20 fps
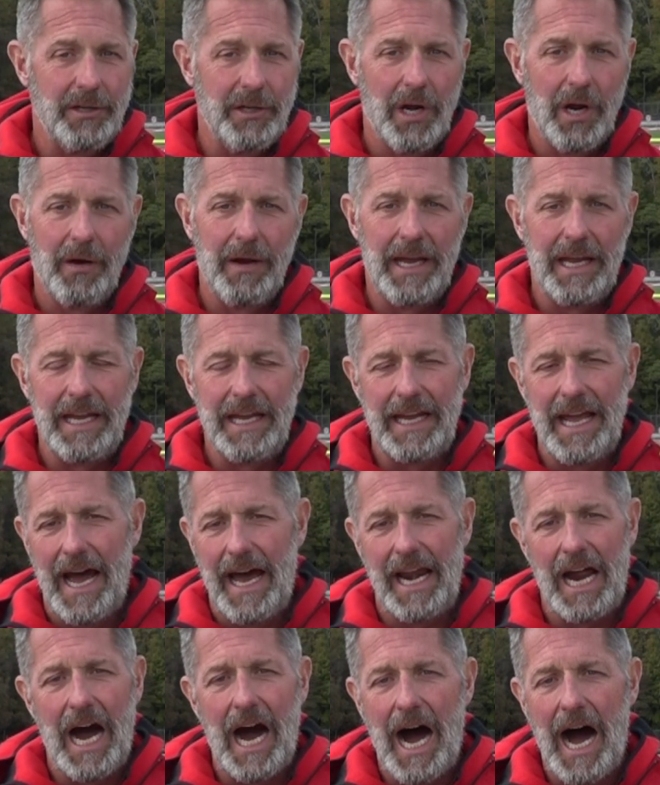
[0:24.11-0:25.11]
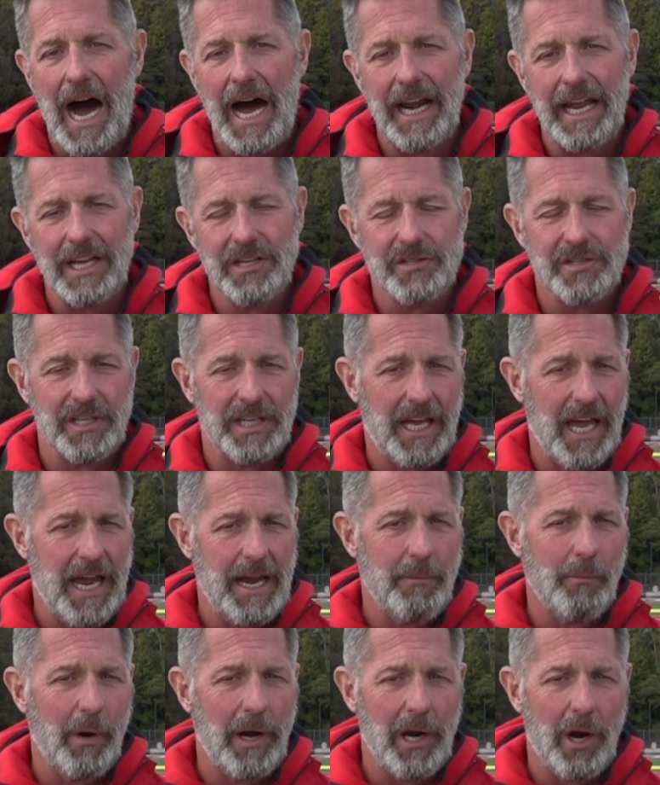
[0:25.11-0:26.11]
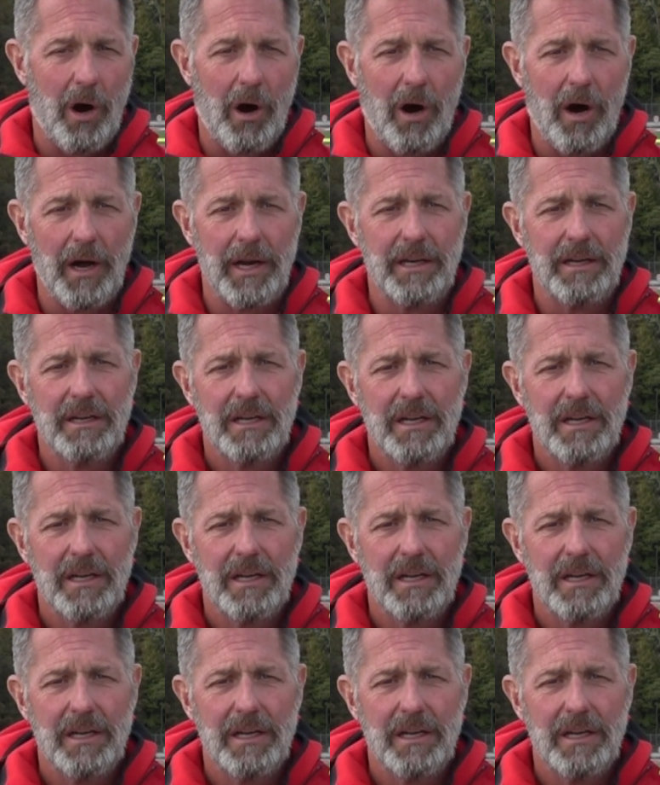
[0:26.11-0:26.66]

He got hot as the game went on,